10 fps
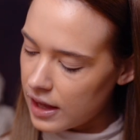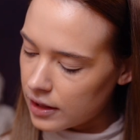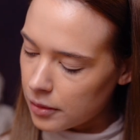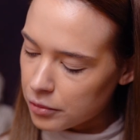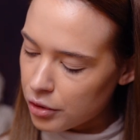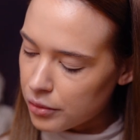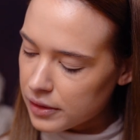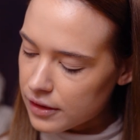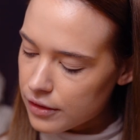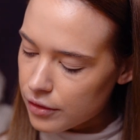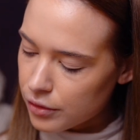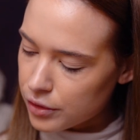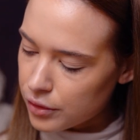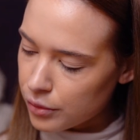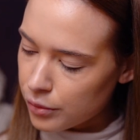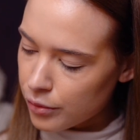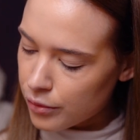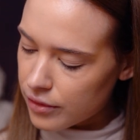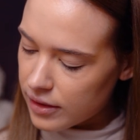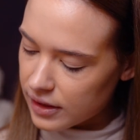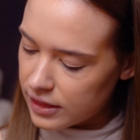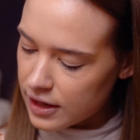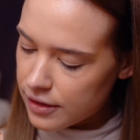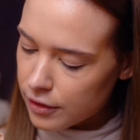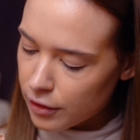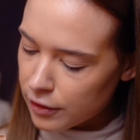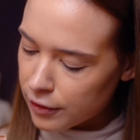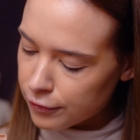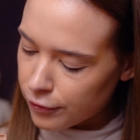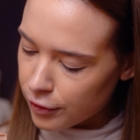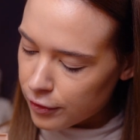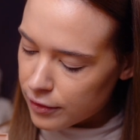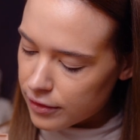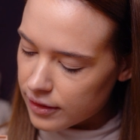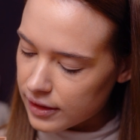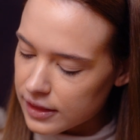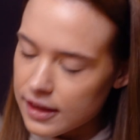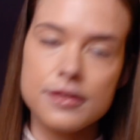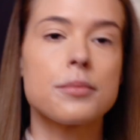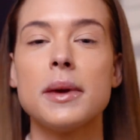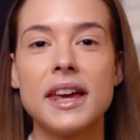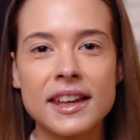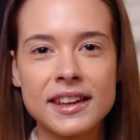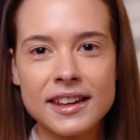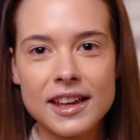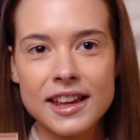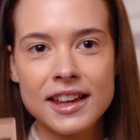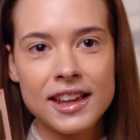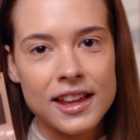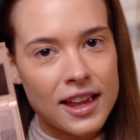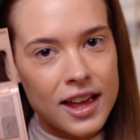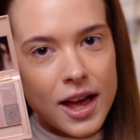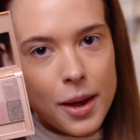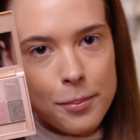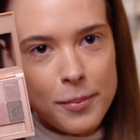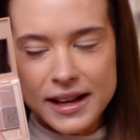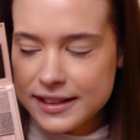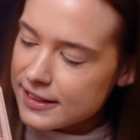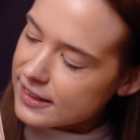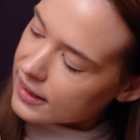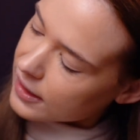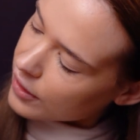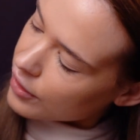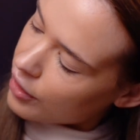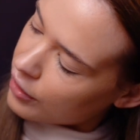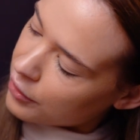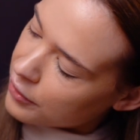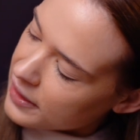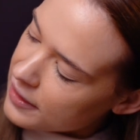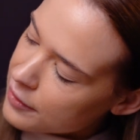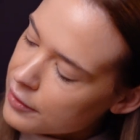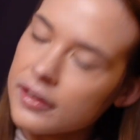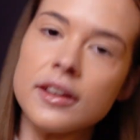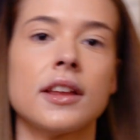And I'm going to use this color first. This pink matte color here.